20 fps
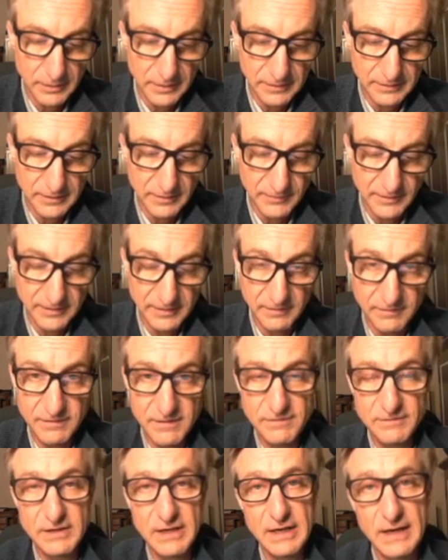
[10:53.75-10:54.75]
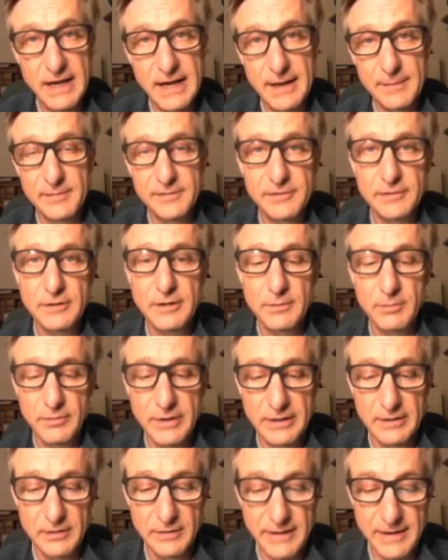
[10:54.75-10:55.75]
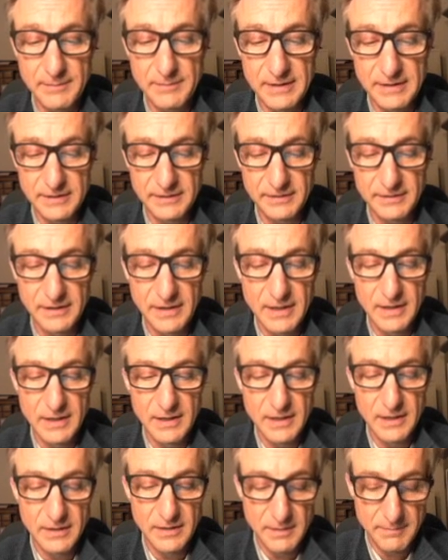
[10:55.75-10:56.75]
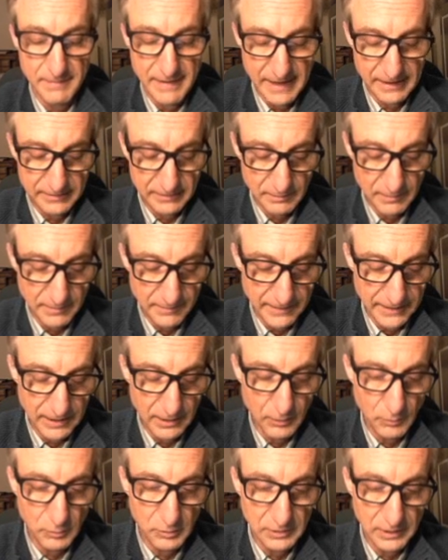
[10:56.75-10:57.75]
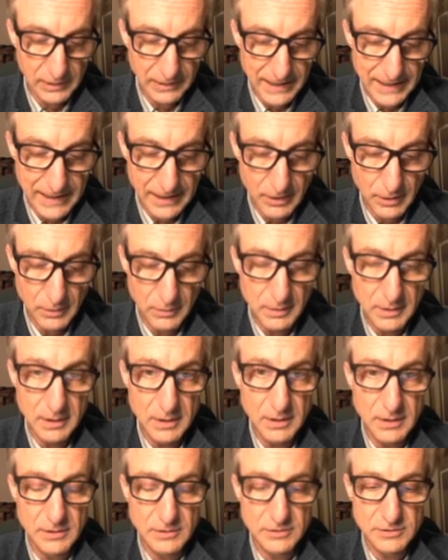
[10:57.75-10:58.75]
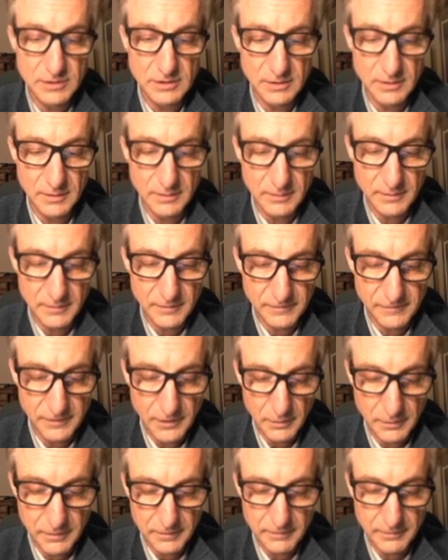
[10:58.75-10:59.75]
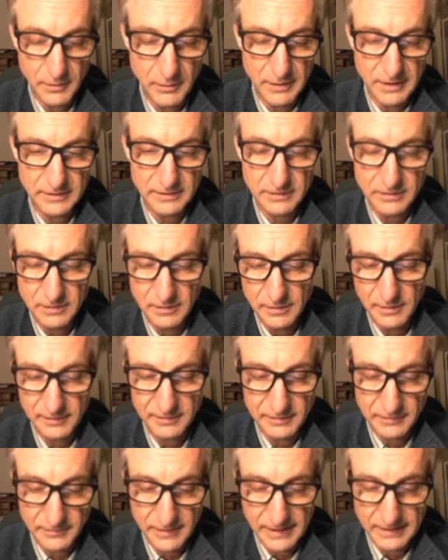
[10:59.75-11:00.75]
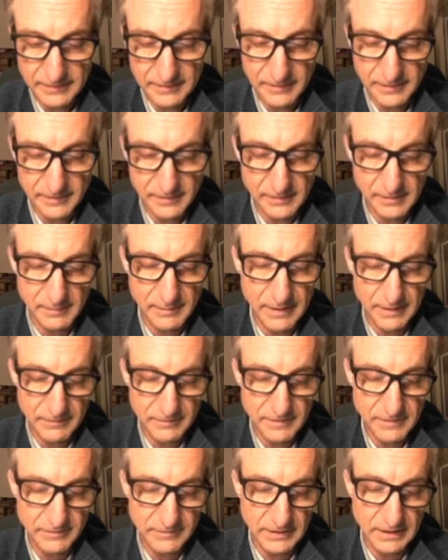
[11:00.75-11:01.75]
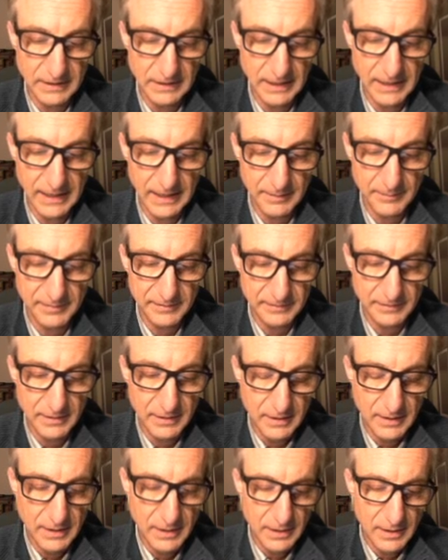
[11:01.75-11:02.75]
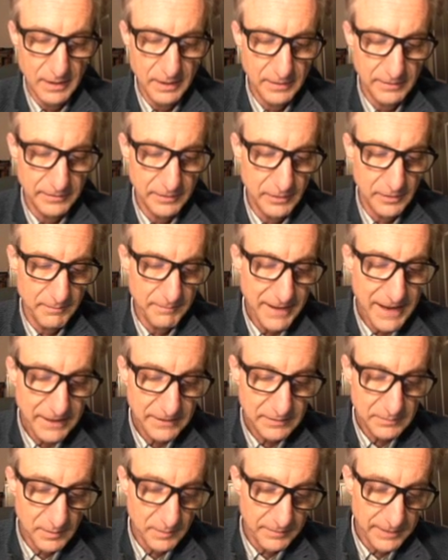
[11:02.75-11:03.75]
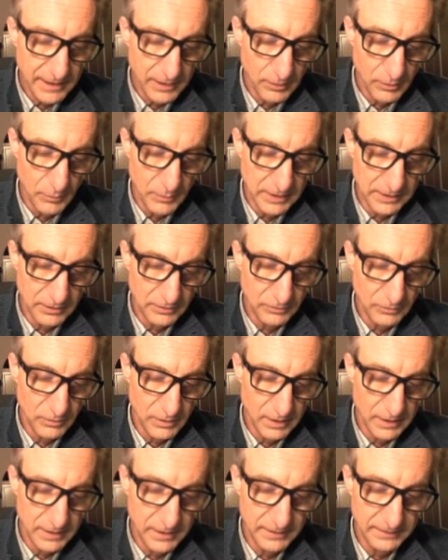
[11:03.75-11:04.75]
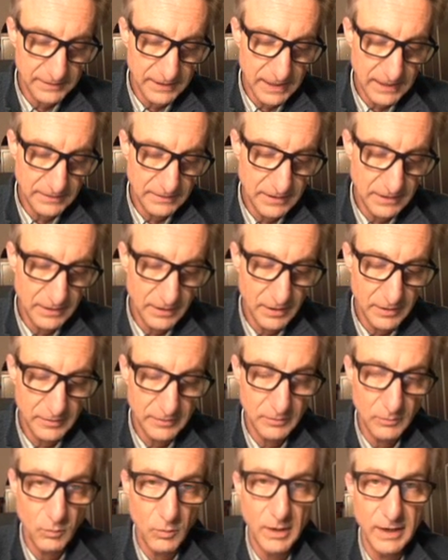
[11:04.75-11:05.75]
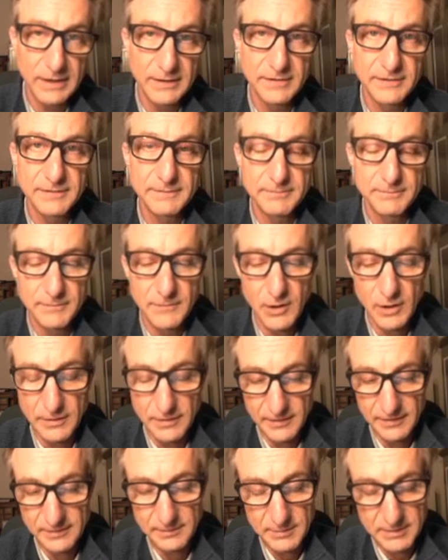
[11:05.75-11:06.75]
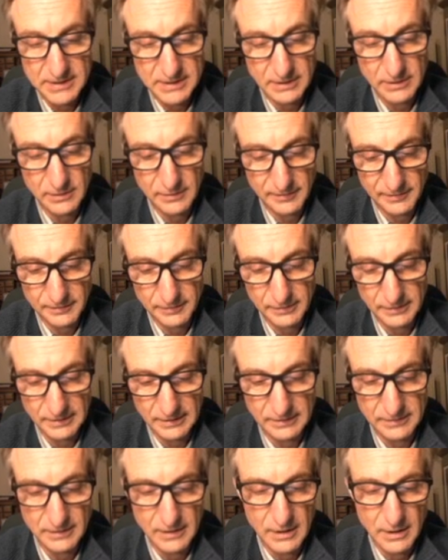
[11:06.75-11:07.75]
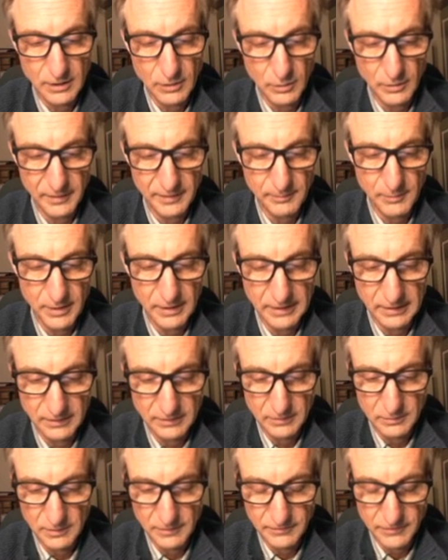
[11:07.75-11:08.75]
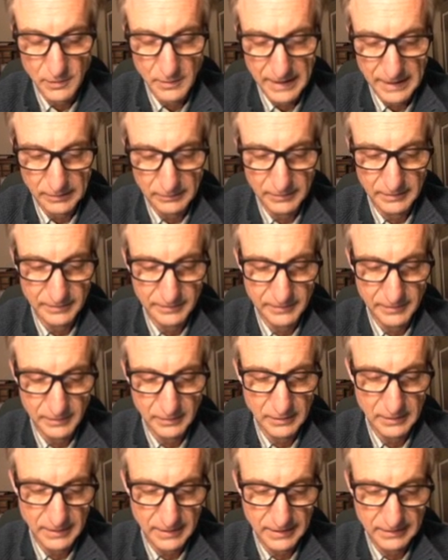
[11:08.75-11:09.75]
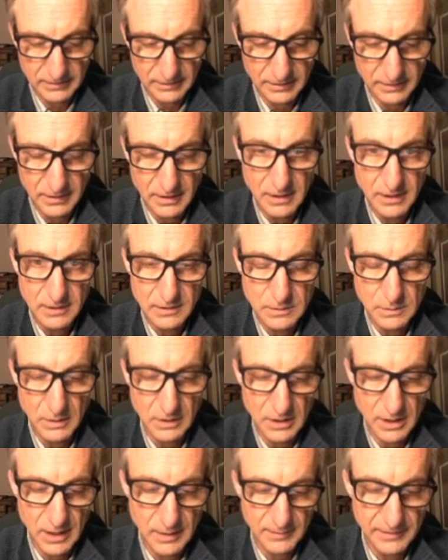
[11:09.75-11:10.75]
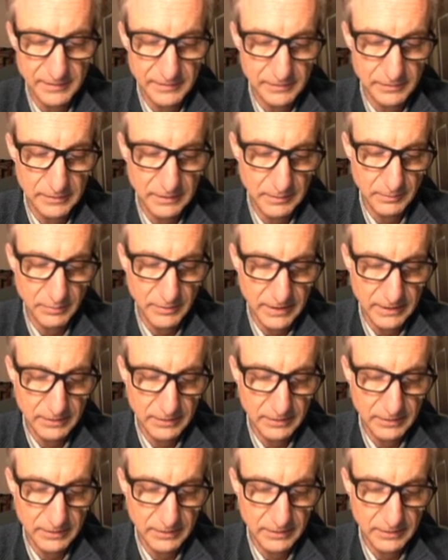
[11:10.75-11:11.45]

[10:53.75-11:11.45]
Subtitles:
If it's a 15 amp circuit breaker, that means the maximum that it will allow to flow through it to those devices about 15 amps. So the maximum power we can draw is 1800 watts on this particular circuit, corresponding to a few outlets that are connected to a common circuit breaker.